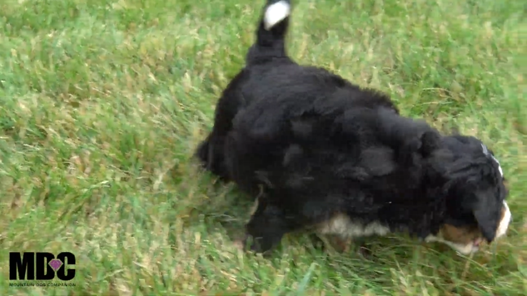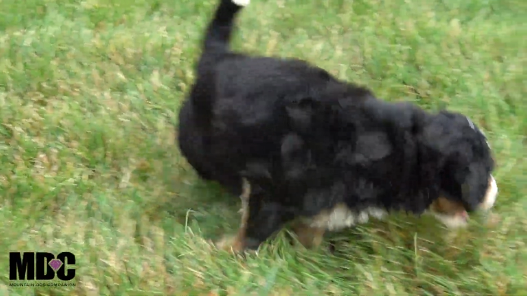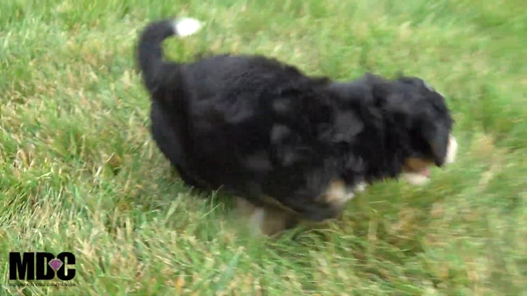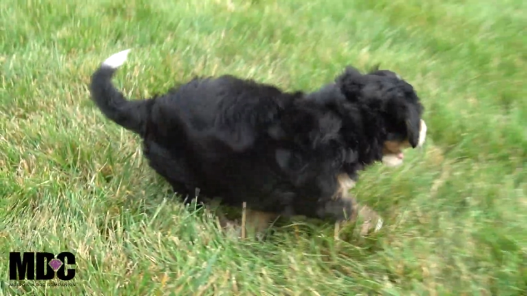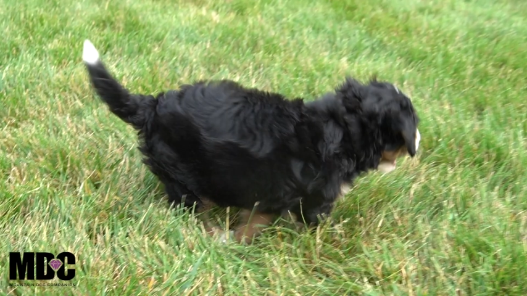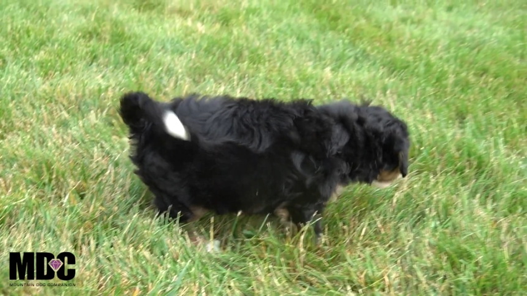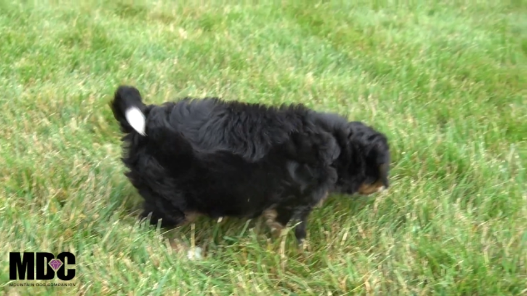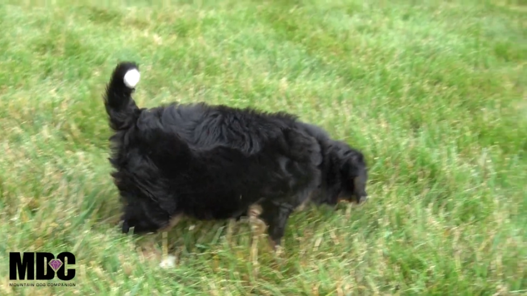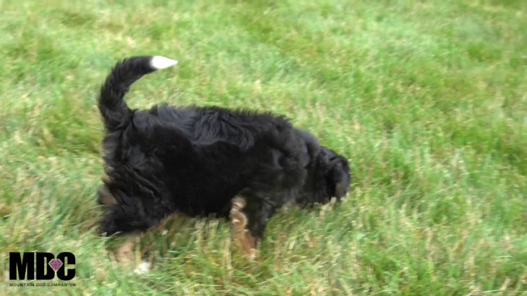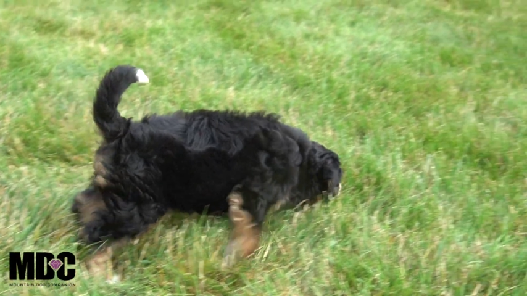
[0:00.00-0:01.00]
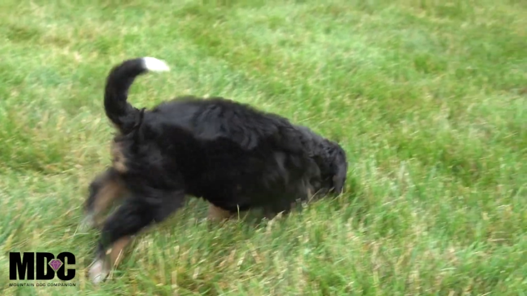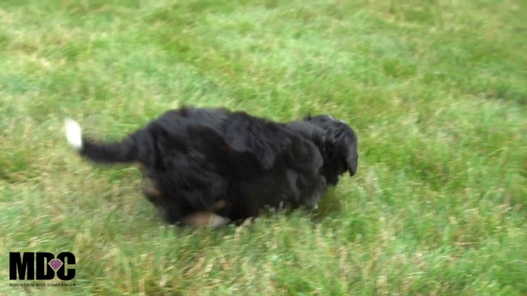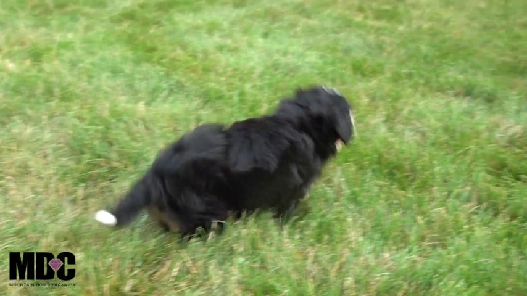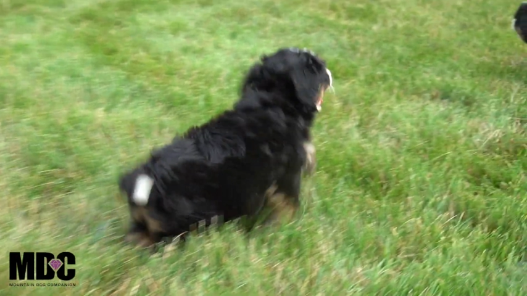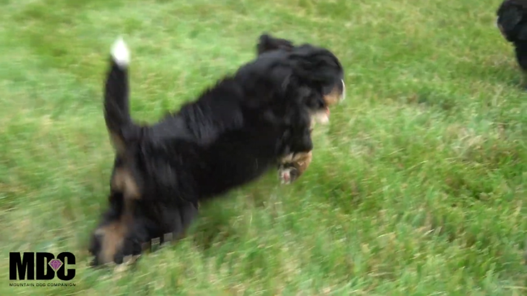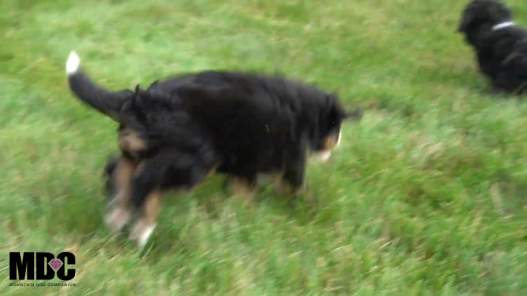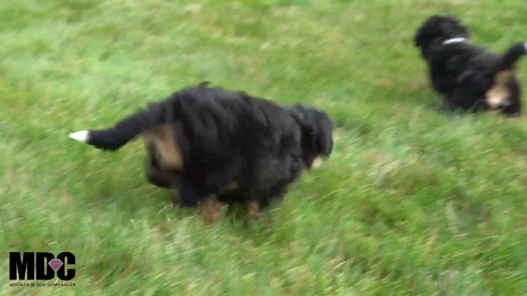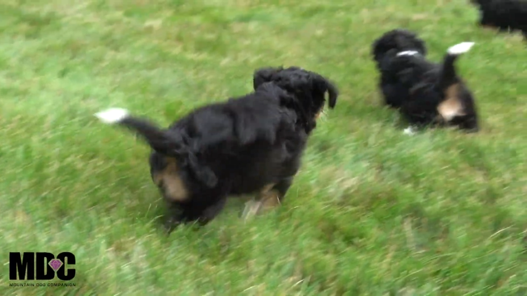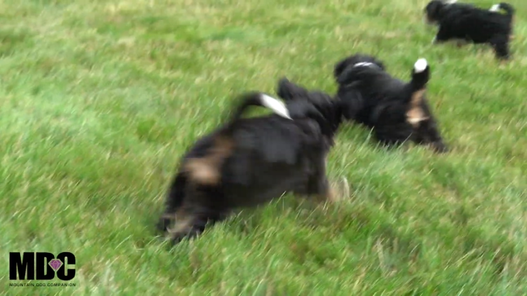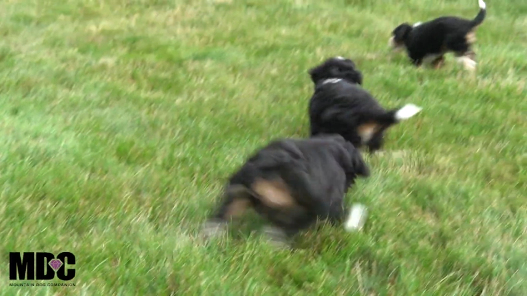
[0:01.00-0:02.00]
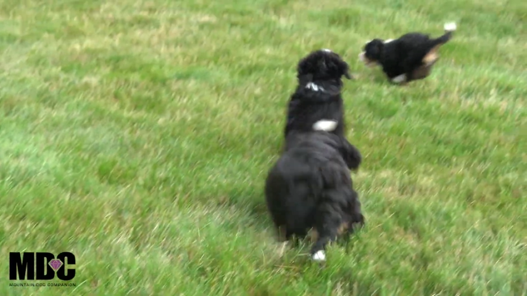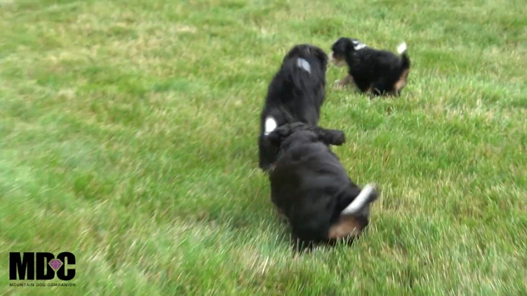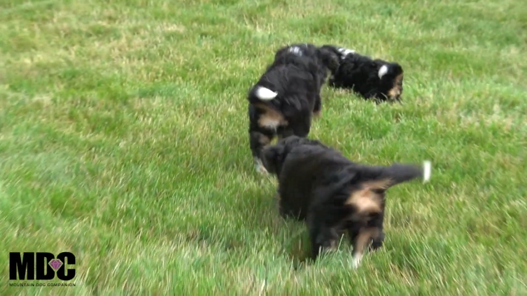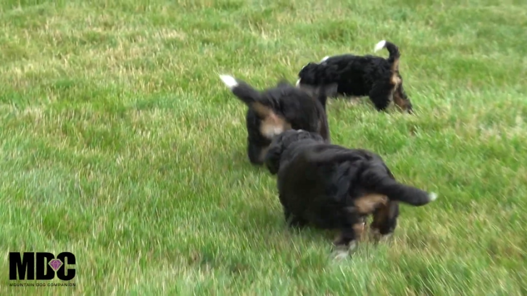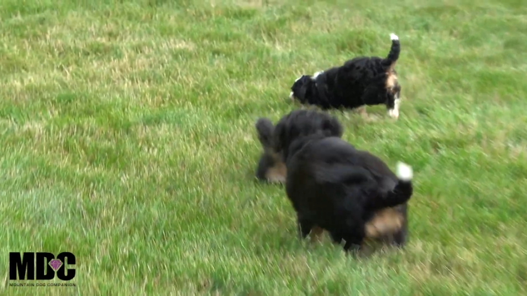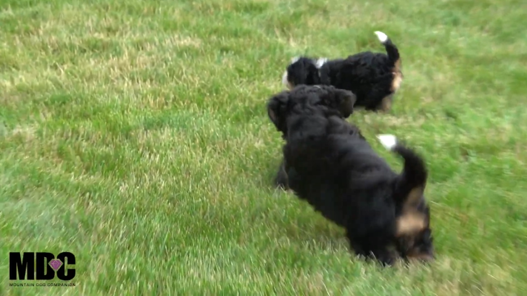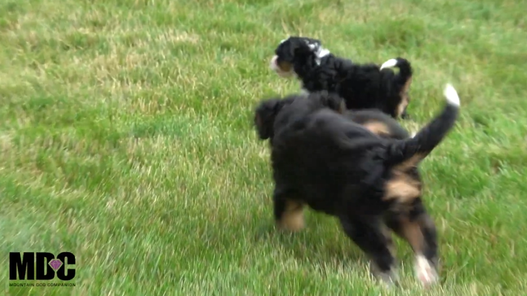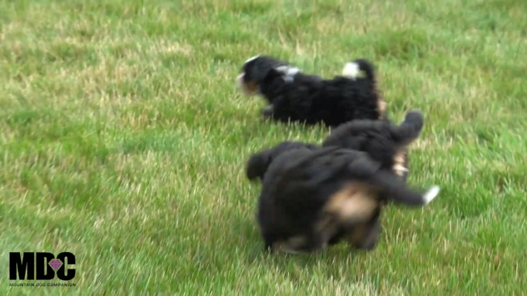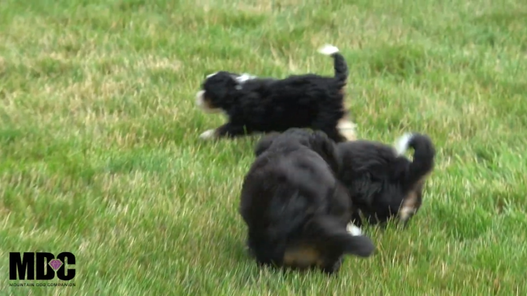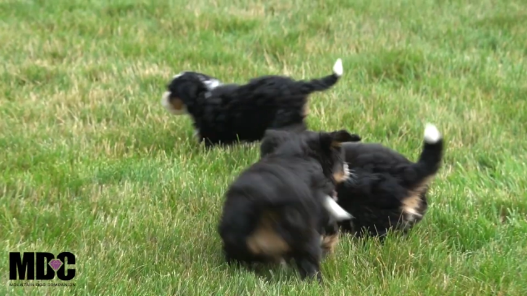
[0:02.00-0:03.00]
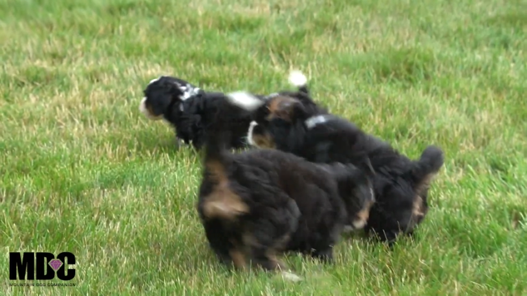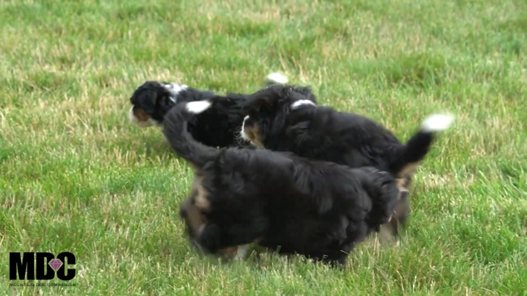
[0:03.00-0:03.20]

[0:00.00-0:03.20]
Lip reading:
Nobody's mouth can be seen.